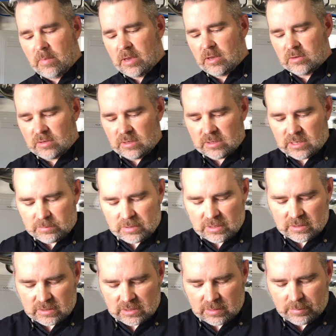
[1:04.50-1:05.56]
by using
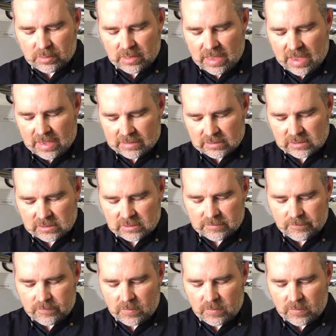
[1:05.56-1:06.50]
something simple as